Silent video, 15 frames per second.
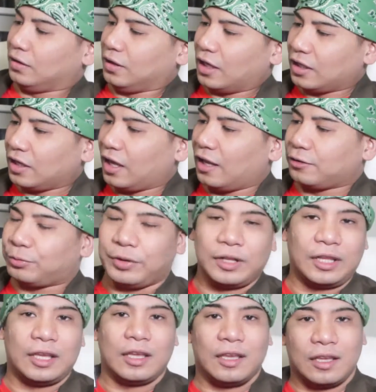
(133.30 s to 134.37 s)
Nothing else
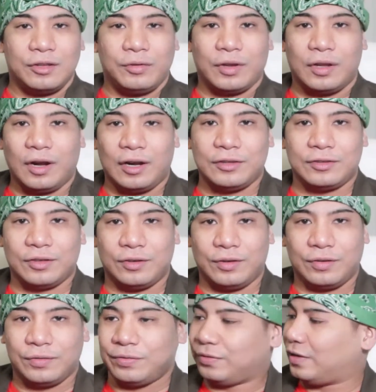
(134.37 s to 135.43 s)
really in regards
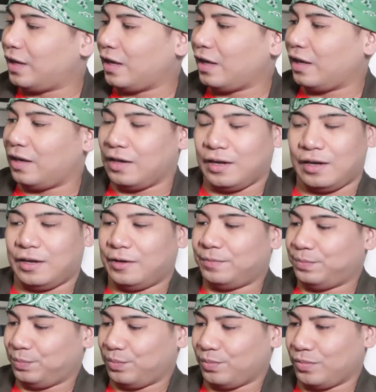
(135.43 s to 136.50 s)
of the uh,
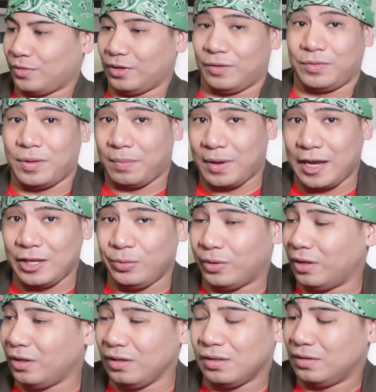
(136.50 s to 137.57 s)
of the
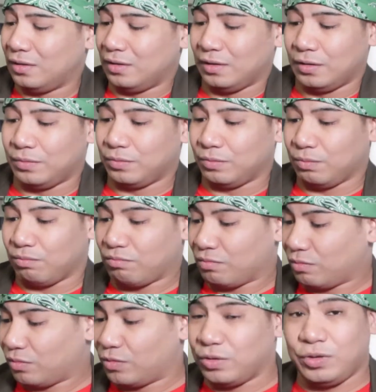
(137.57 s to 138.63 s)
manual,
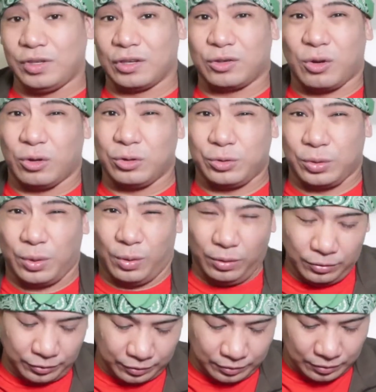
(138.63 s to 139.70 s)
just
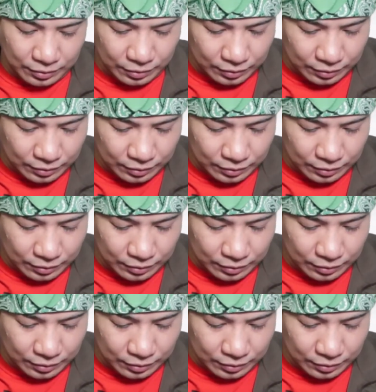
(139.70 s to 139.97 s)
controls.